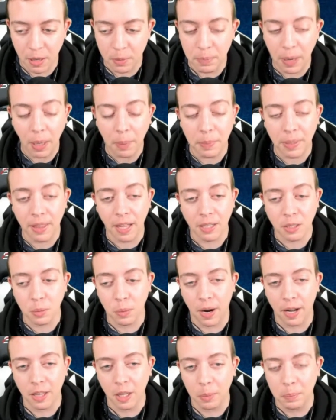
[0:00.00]
and maybe that's
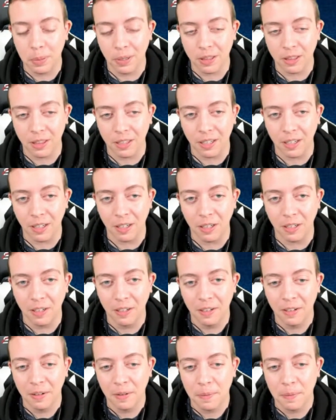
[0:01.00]
why they put the